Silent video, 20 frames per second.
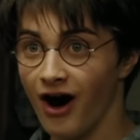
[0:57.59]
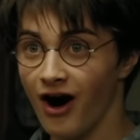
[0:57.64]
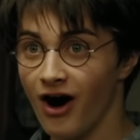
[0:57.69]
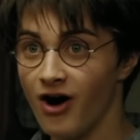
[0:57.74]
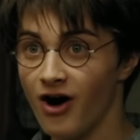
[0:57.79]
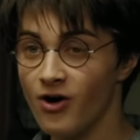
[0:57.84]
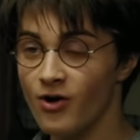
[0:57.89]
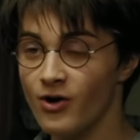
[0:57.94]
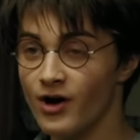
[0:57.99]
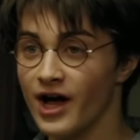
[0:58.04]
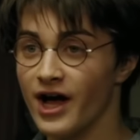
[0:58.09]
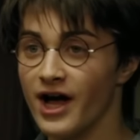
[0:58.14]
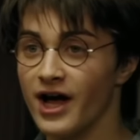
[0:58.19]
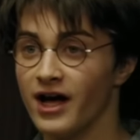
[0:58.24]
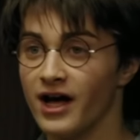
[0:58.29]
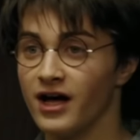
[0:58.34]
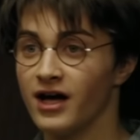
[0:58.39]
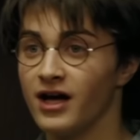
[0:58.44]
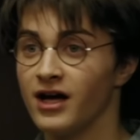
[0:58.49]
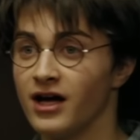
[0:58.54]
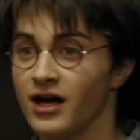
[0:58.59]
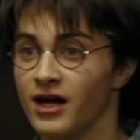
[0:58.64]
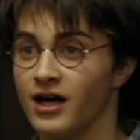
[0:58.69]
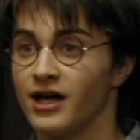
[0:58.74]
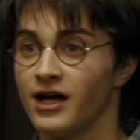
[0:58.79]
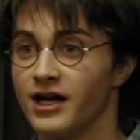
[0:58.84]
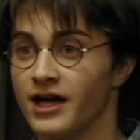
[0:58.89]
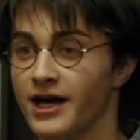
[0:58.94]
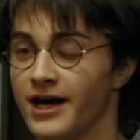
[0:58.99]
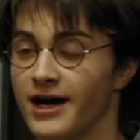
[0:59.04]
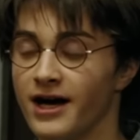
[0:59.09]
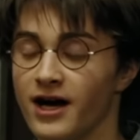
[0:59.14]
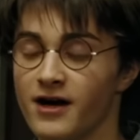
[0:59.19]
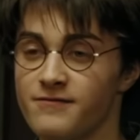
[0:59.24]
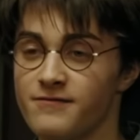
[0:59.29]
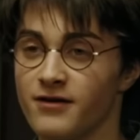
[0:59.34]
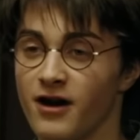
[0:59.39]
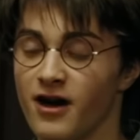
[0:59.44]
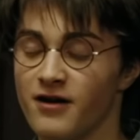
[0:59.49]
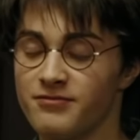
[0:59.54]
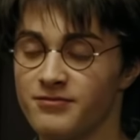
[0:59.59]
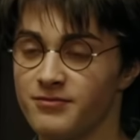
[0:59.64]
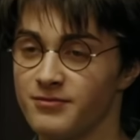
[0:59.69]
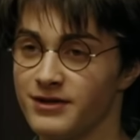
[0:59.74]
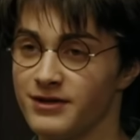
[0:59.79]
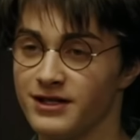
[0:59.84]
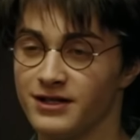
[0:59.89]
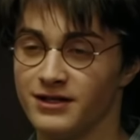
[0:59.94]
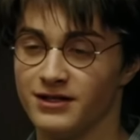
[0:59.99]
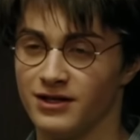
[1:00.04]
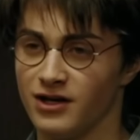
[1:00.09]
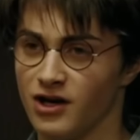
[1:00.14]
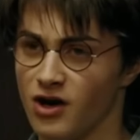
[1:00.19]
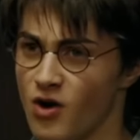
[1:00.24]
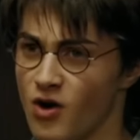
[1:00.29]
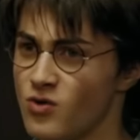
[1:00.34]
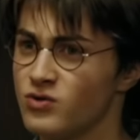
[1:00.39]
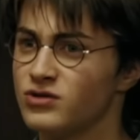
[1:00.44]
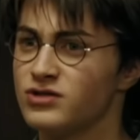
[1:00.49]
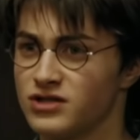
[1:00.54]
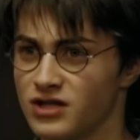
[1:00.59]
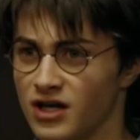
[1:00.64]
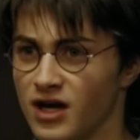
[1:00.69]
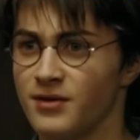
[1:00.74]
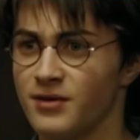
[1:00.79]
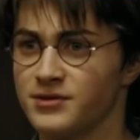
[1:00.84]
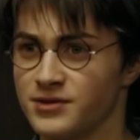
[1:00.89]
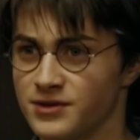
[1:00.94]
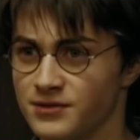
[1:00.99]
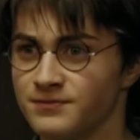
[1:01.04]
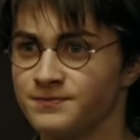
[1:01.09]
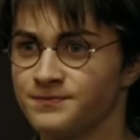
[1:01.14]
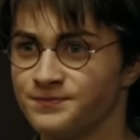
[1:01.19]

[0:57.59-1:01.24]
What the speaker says: Oh, yeah. Yeah, I've been beaten loads of times.